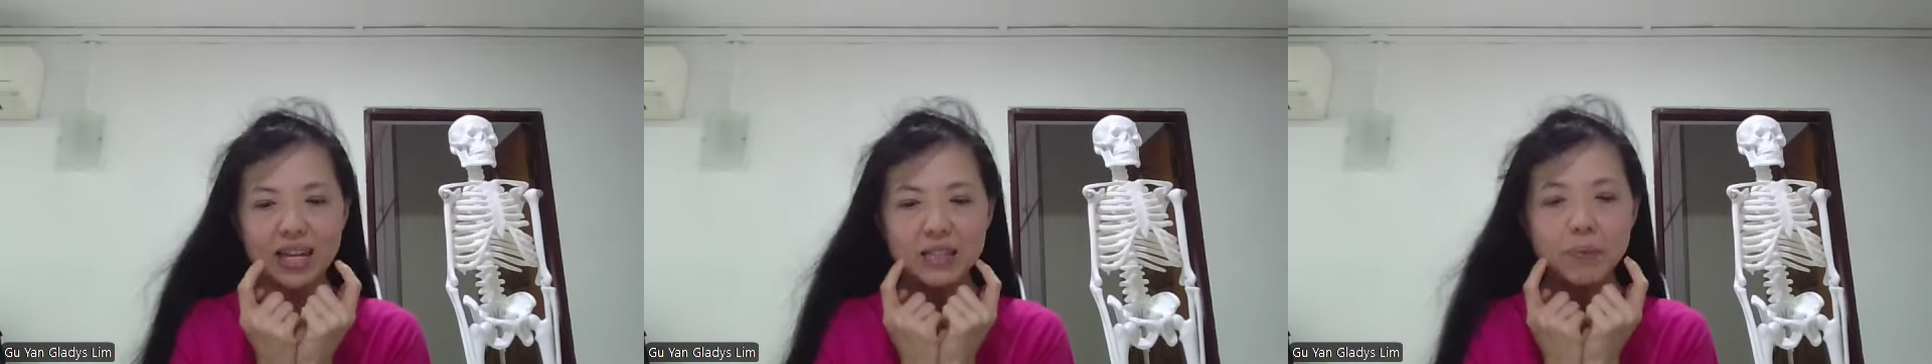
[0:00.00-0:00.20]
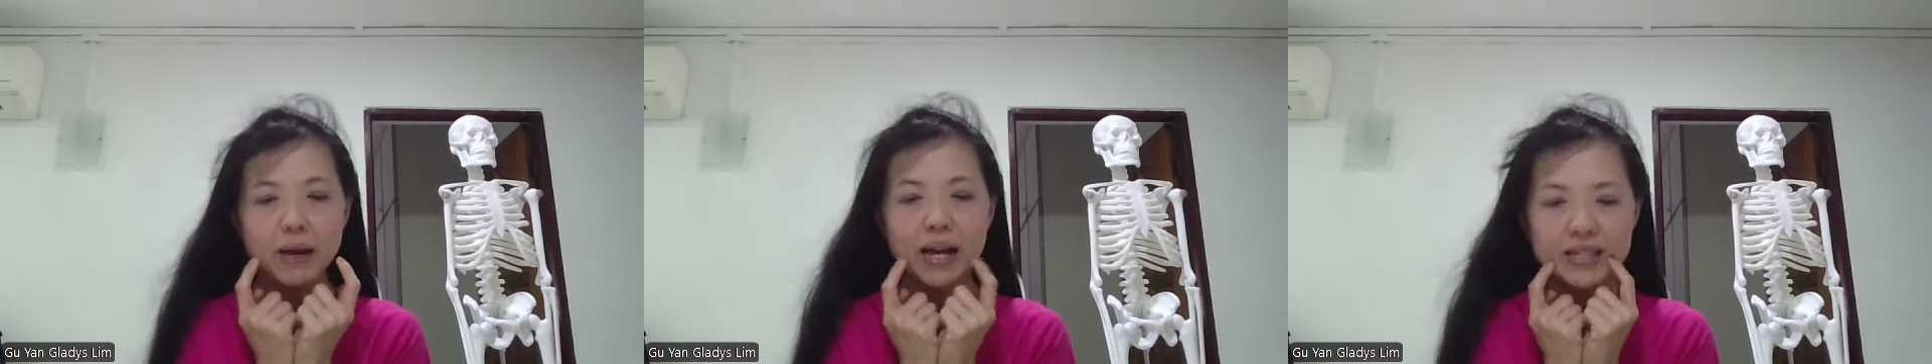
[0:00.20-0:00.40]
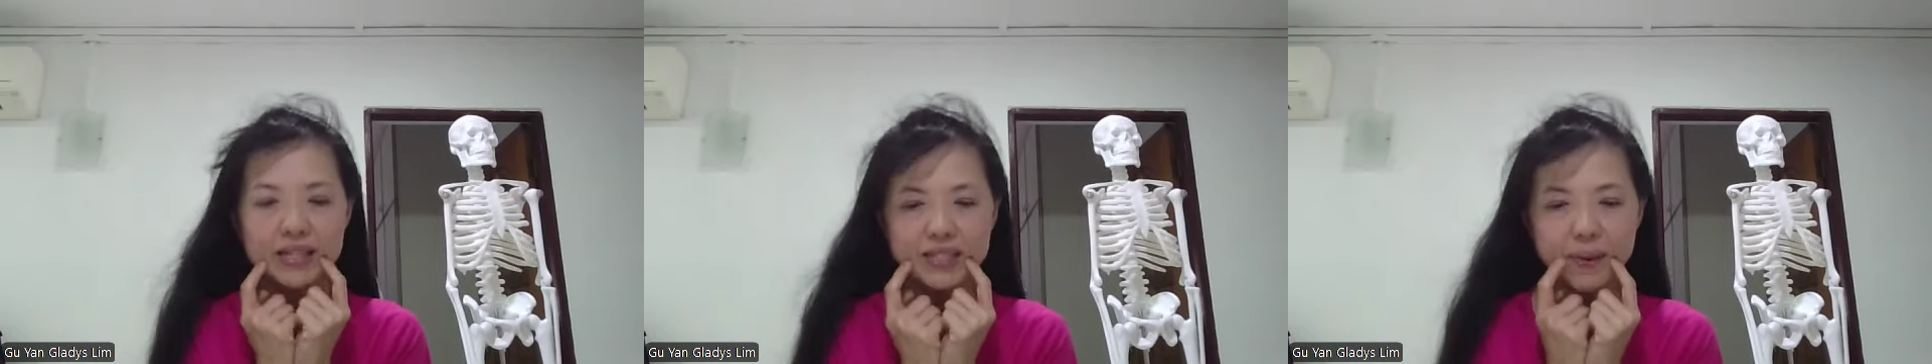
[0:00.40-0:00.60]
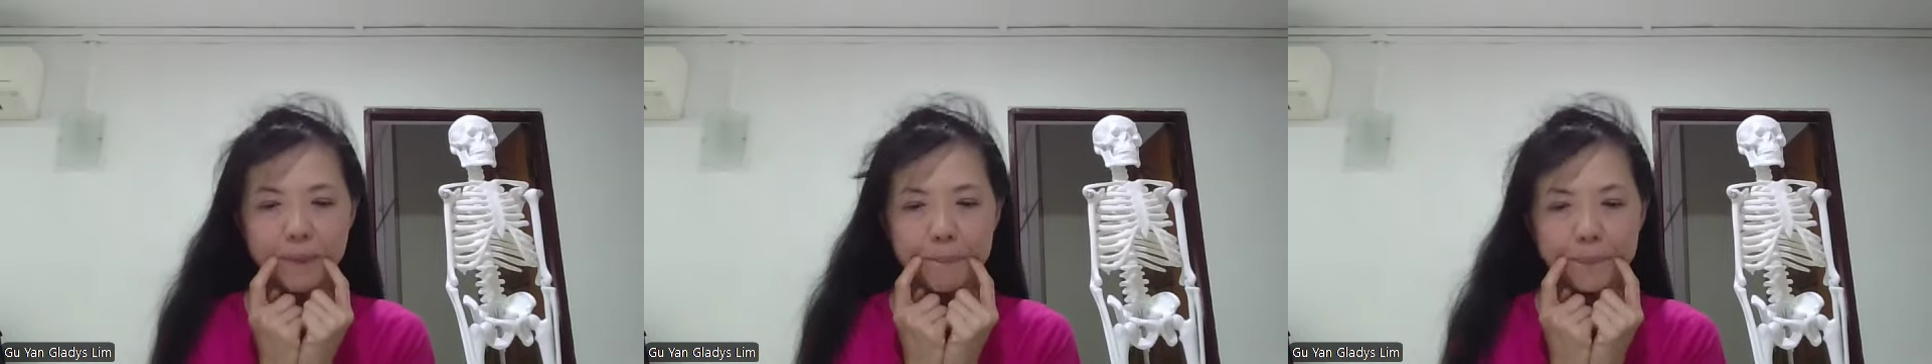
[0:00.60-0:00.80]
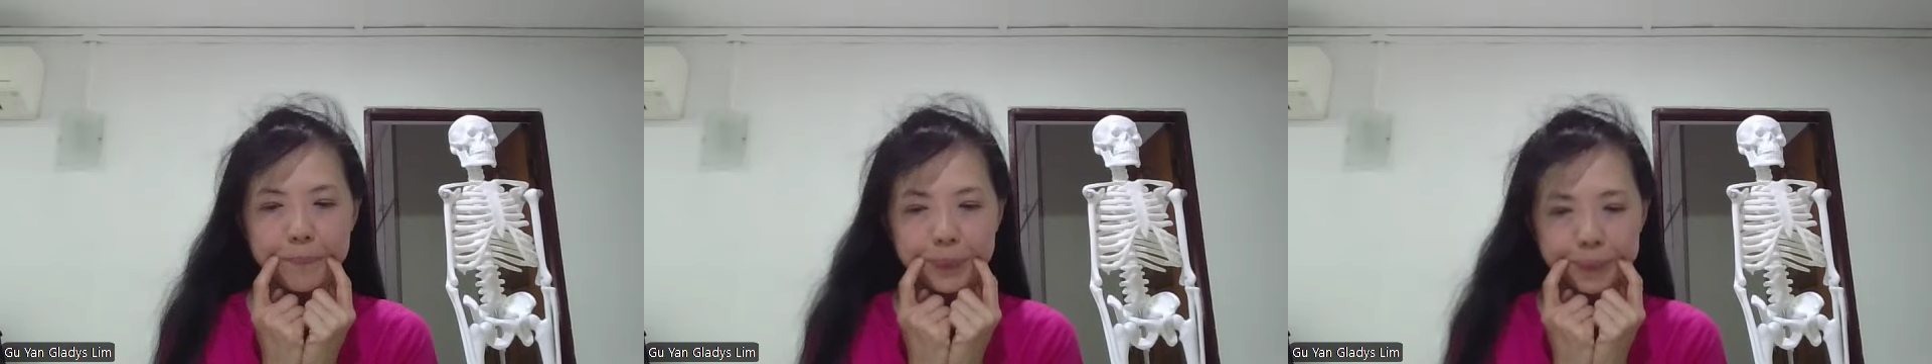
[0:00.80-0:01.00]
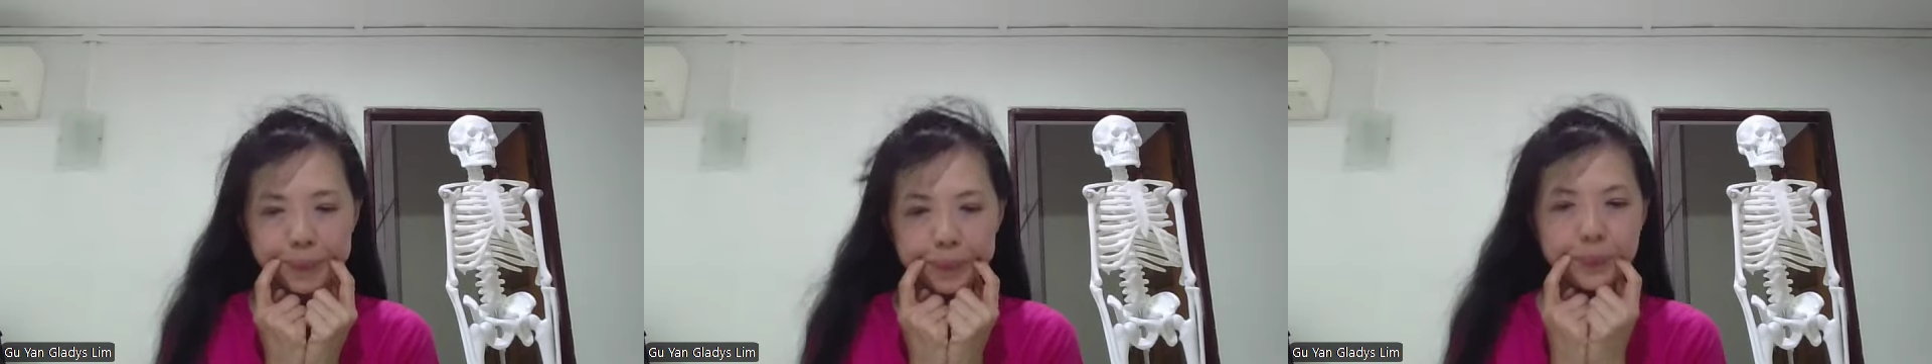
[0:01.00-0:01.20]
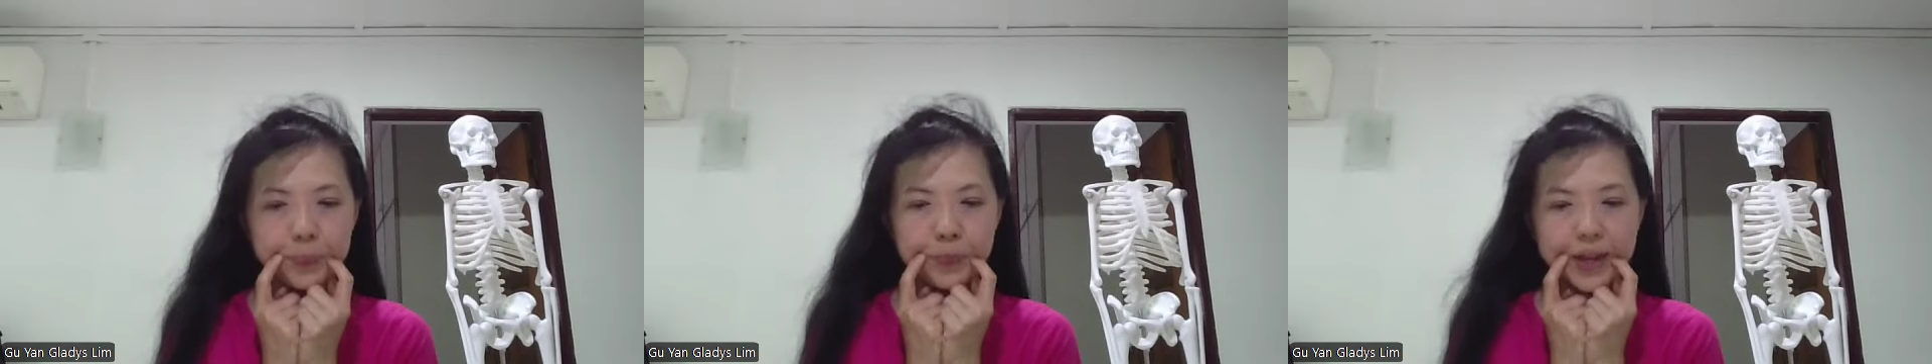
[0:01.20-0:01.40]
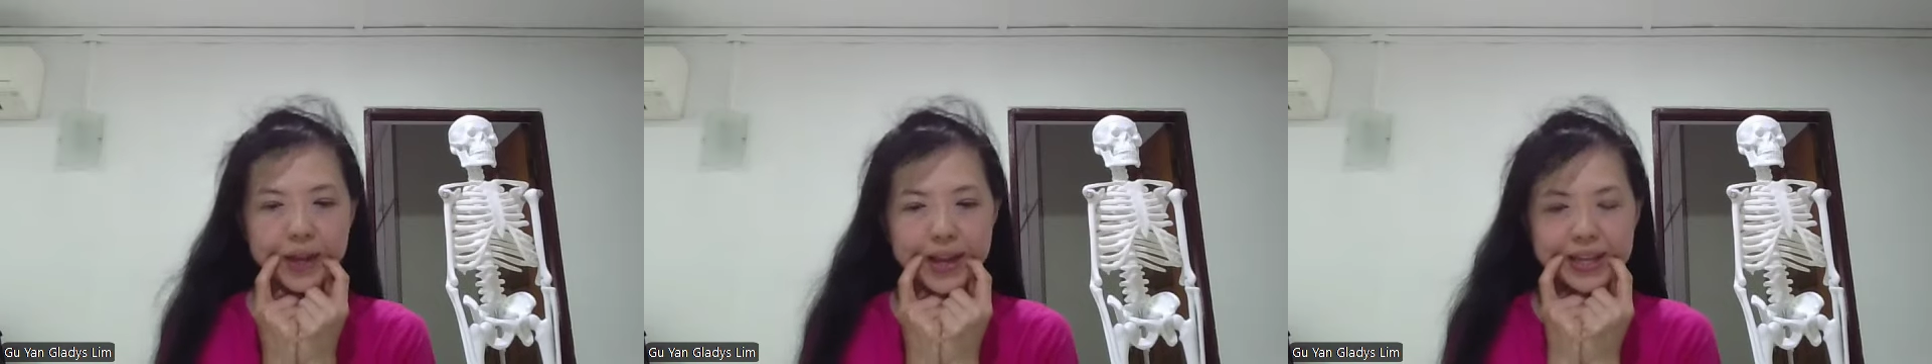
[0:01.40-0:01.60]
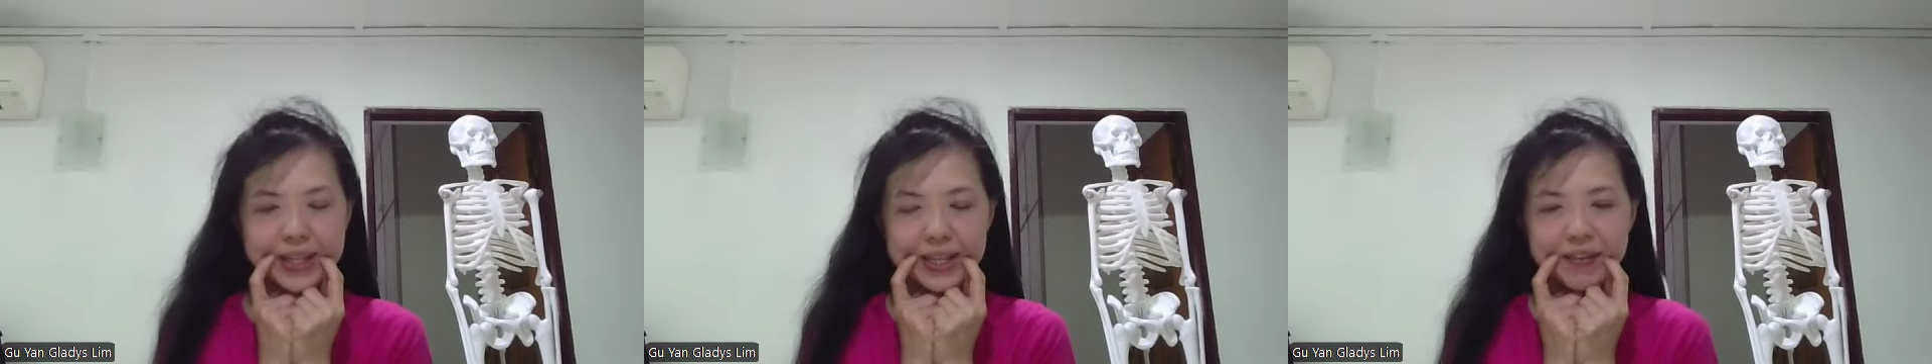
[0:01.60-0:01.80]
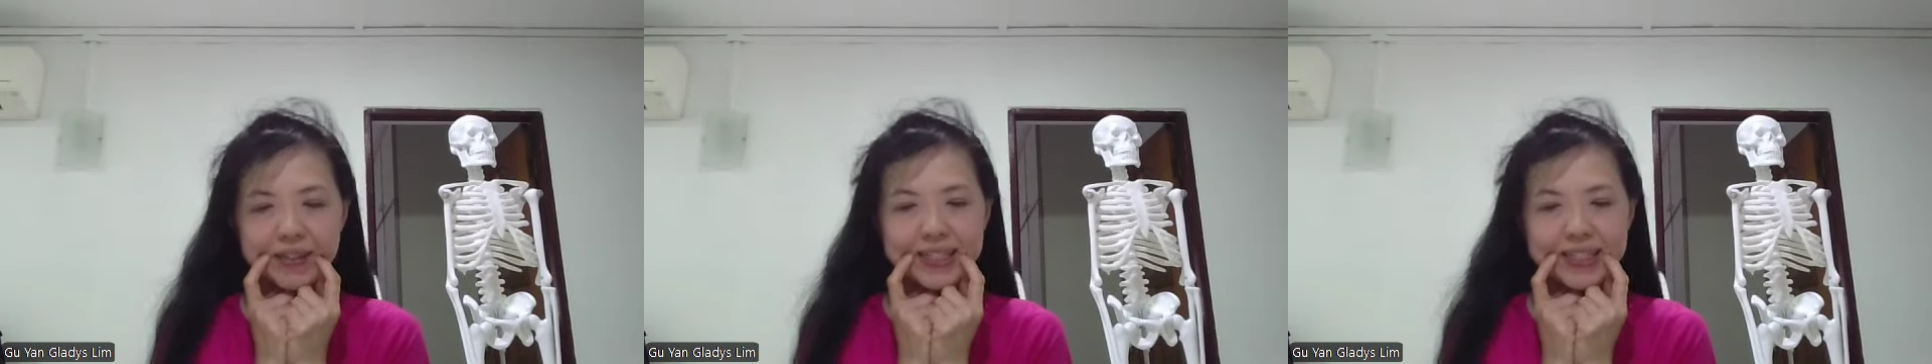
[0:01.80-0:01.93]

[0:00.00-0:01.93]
Taste buds. And